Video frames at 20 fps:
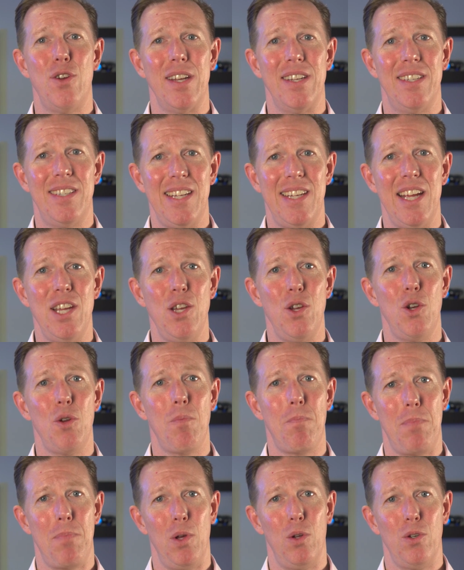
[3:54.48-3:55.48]
you continue
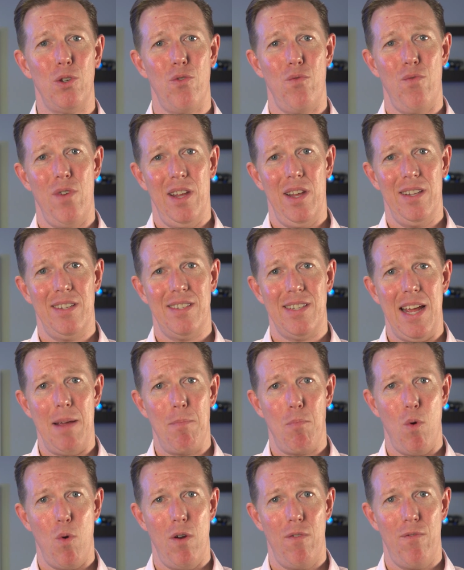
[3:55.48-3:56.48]
to build your real
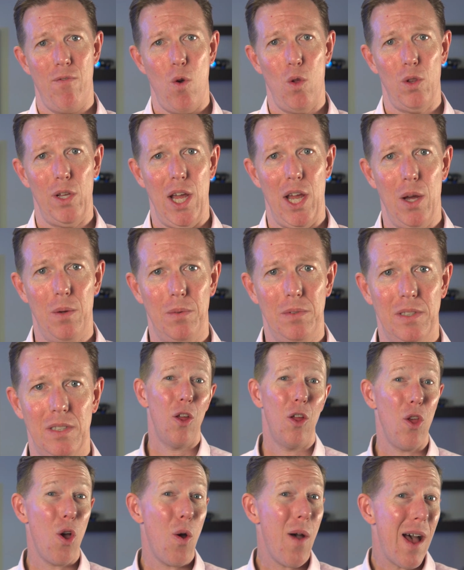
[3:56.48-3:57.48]
estate portfolio.
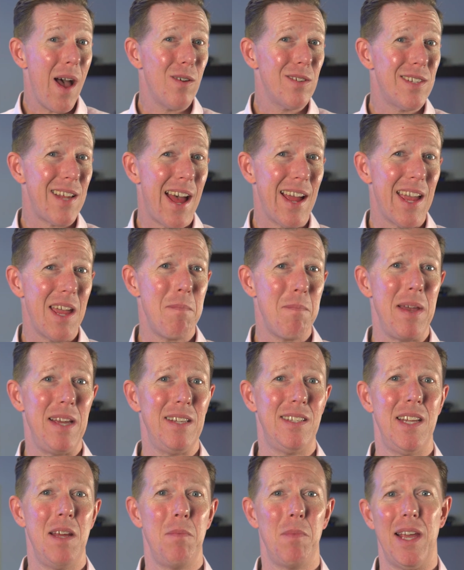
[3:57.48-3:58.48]
Although house hacking
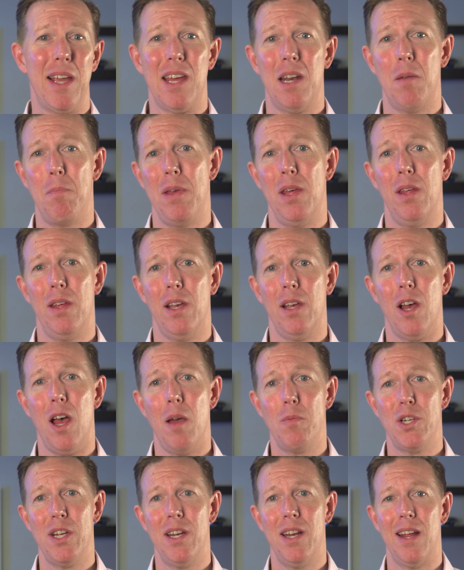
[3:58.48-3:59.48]
may seem like an appealing
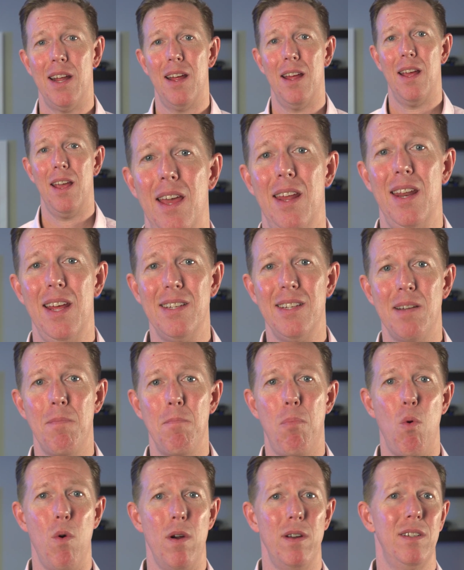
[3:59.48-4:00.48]
option, it is
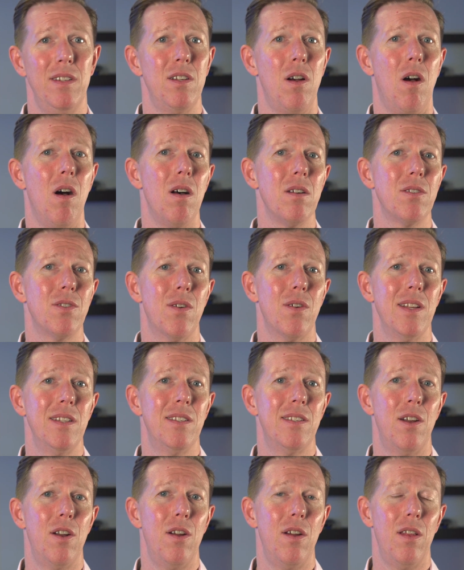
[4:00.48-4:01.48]
important to also
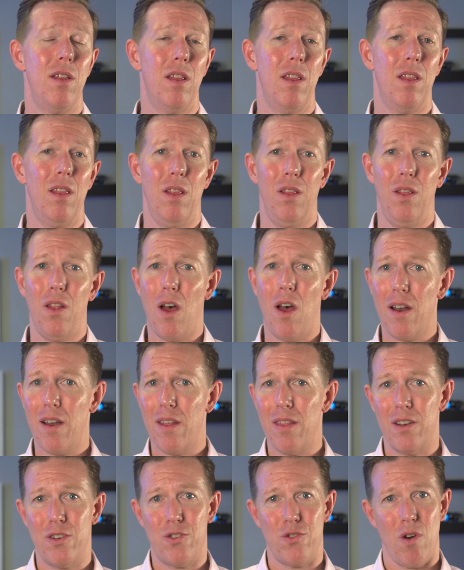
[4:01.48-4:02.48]
consider a lot
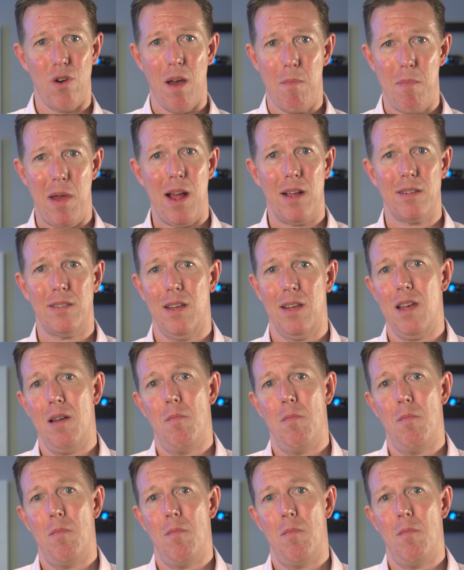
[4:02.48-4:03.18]
of the drawbacks that